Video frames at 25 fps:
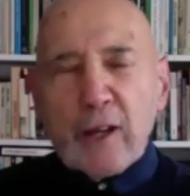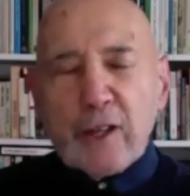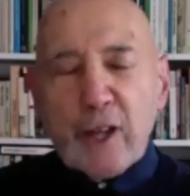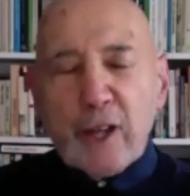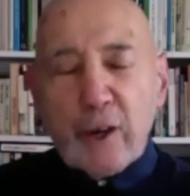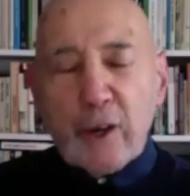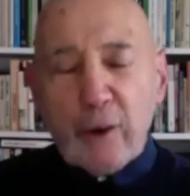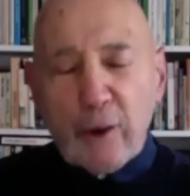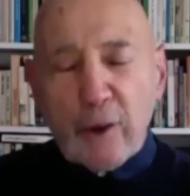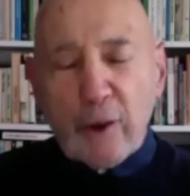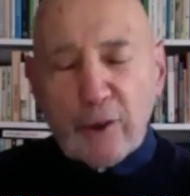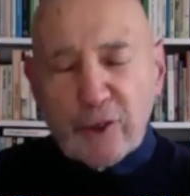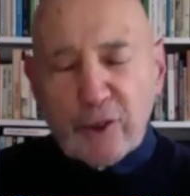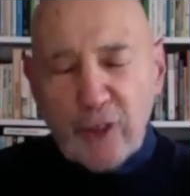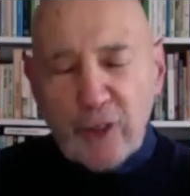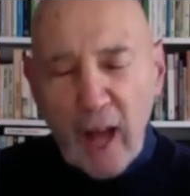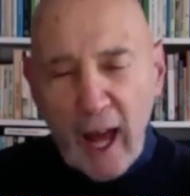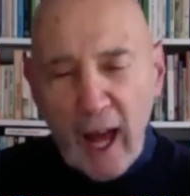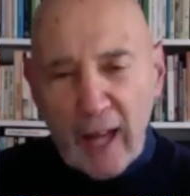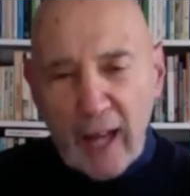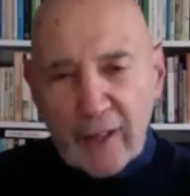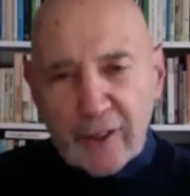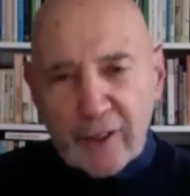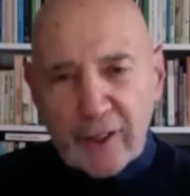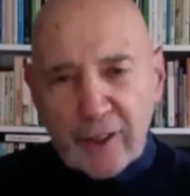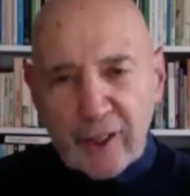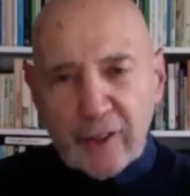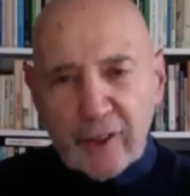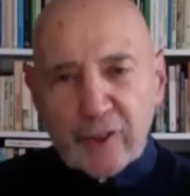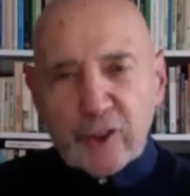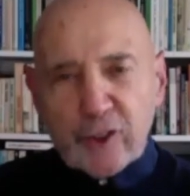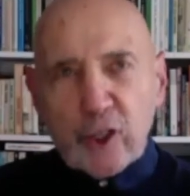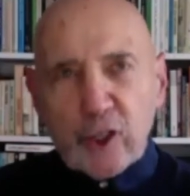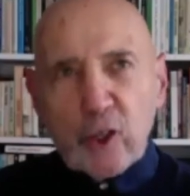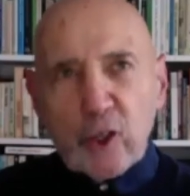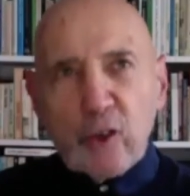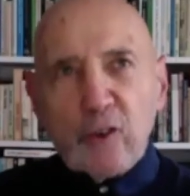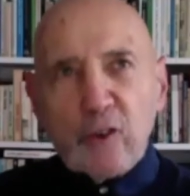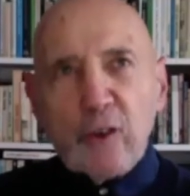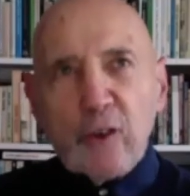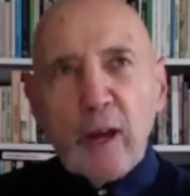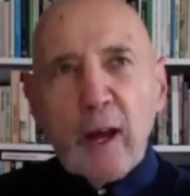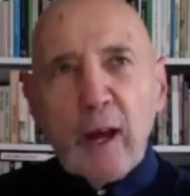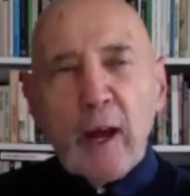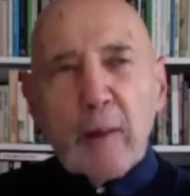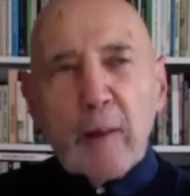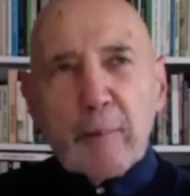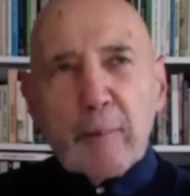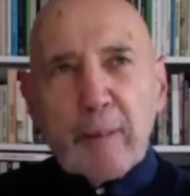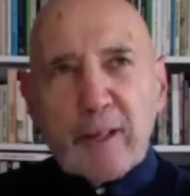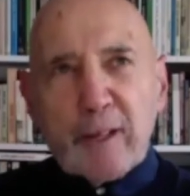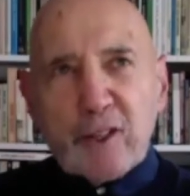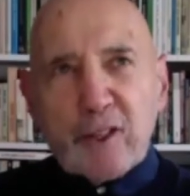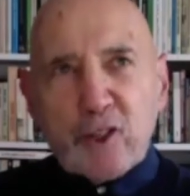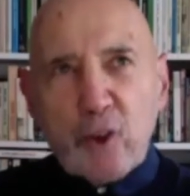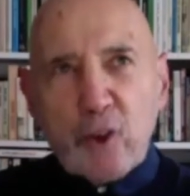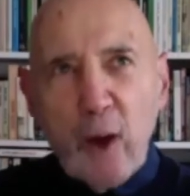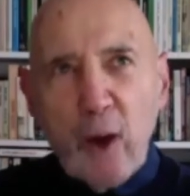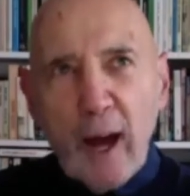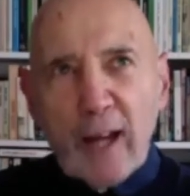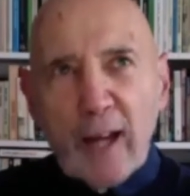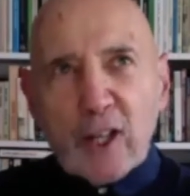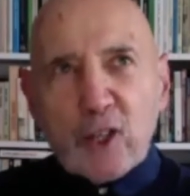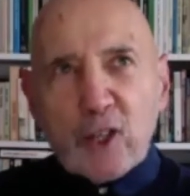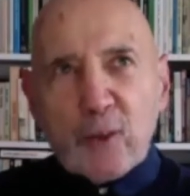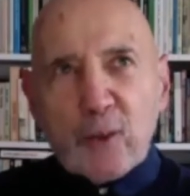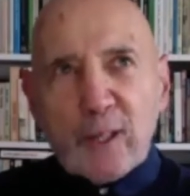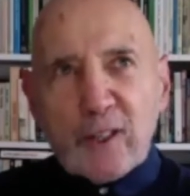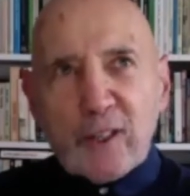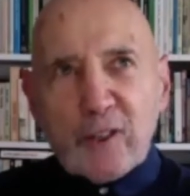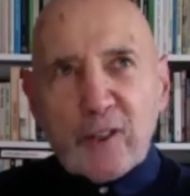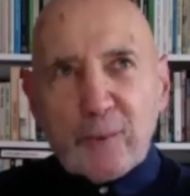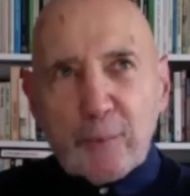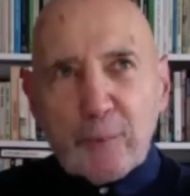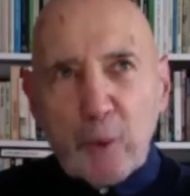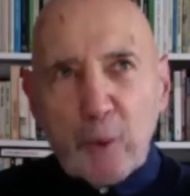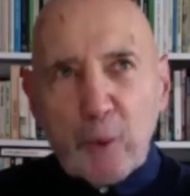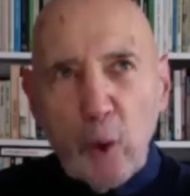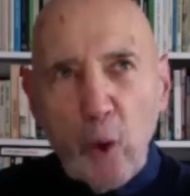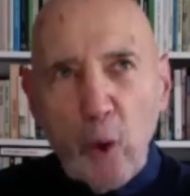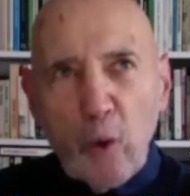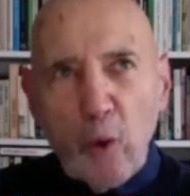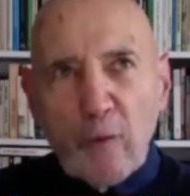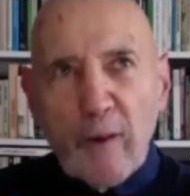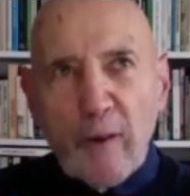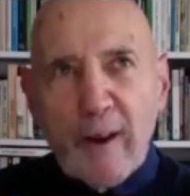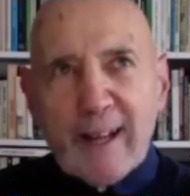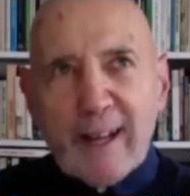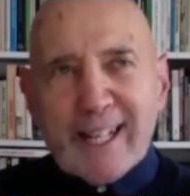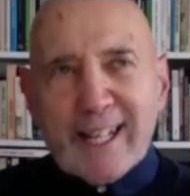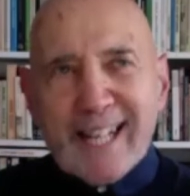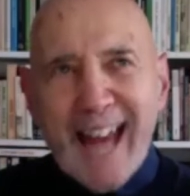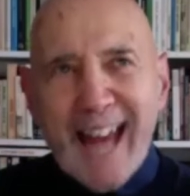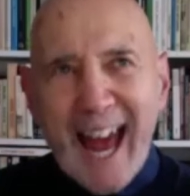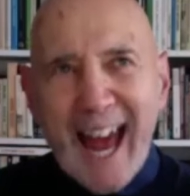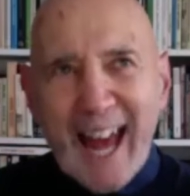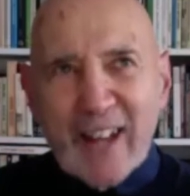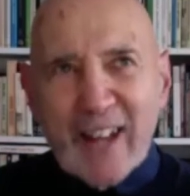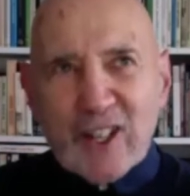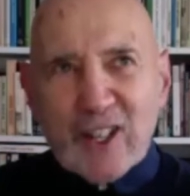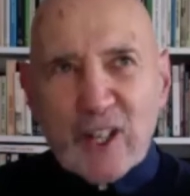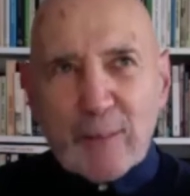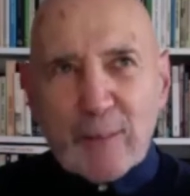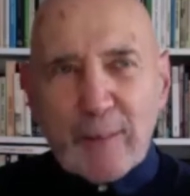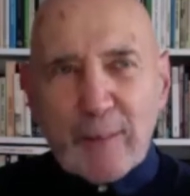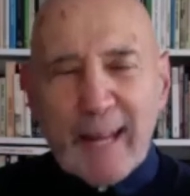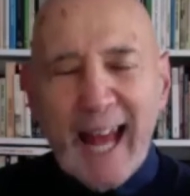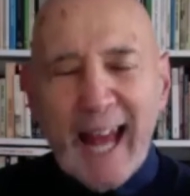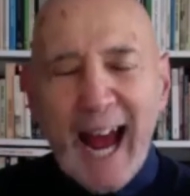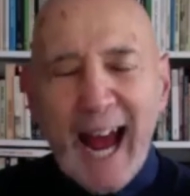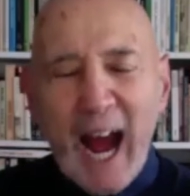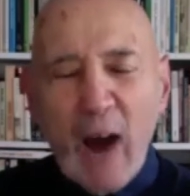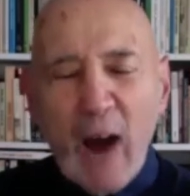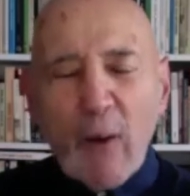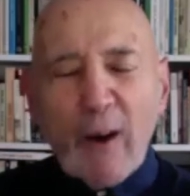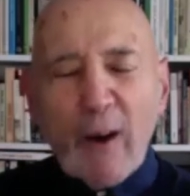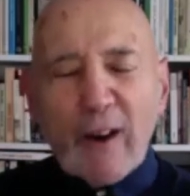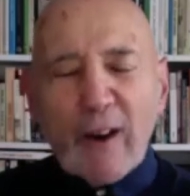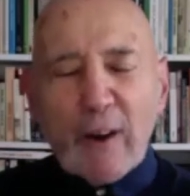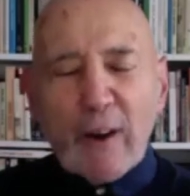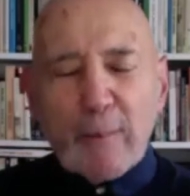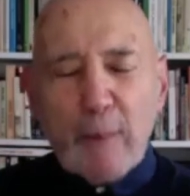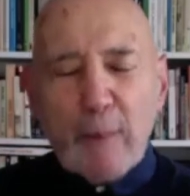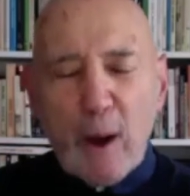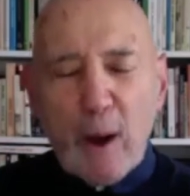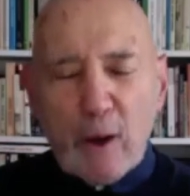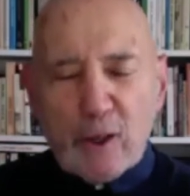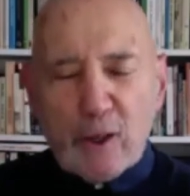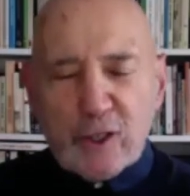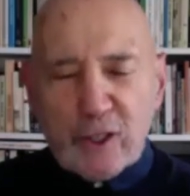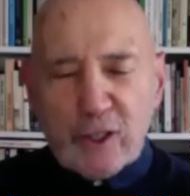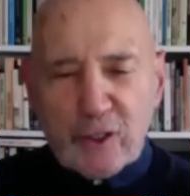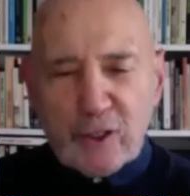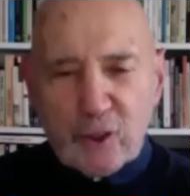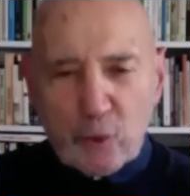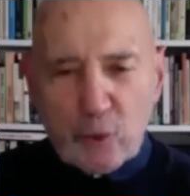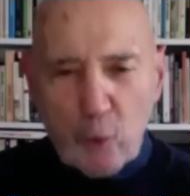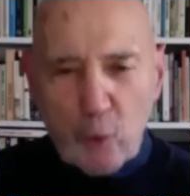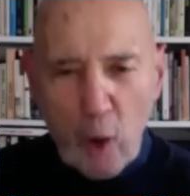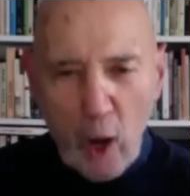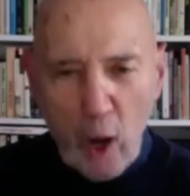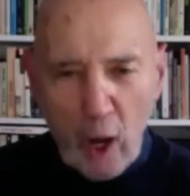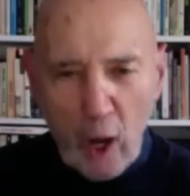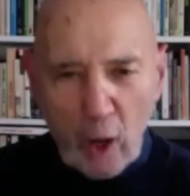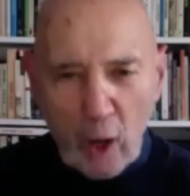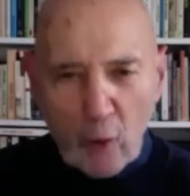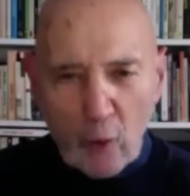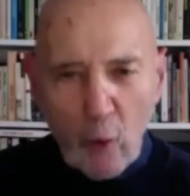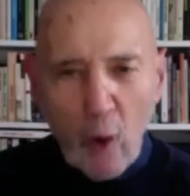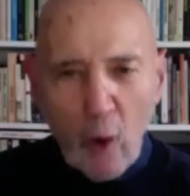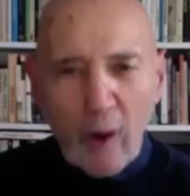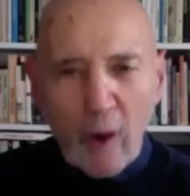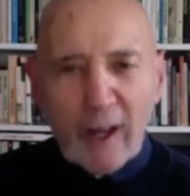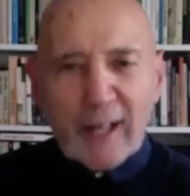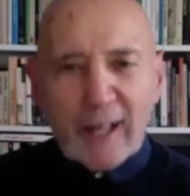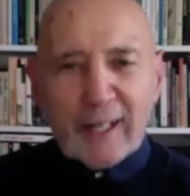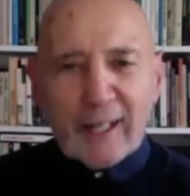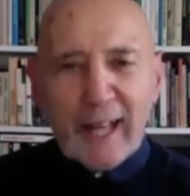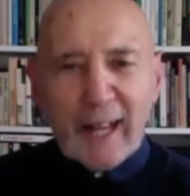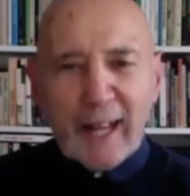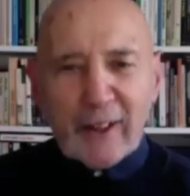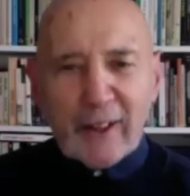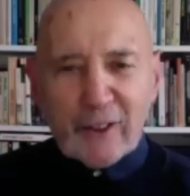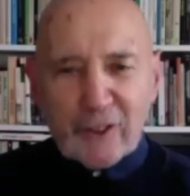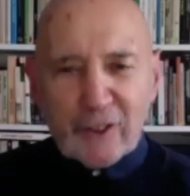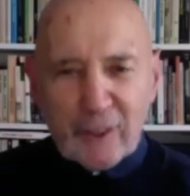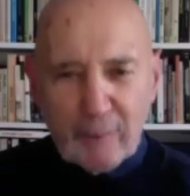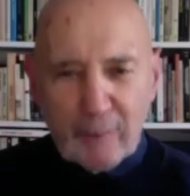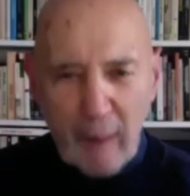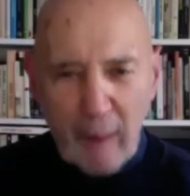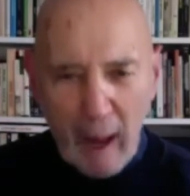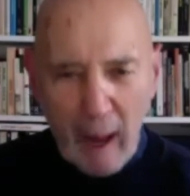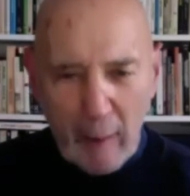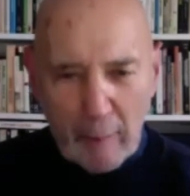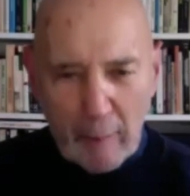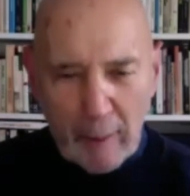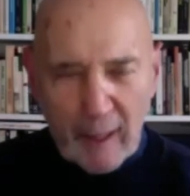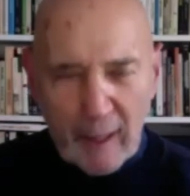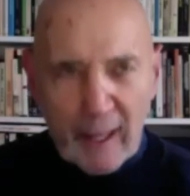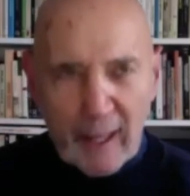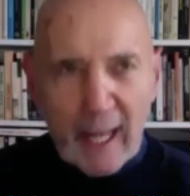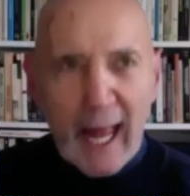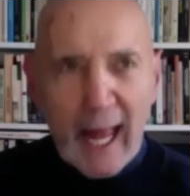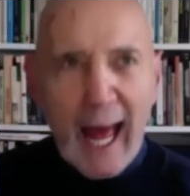neuroscientists who've been trying to explore very tangibly how our emotions work, what connects them up.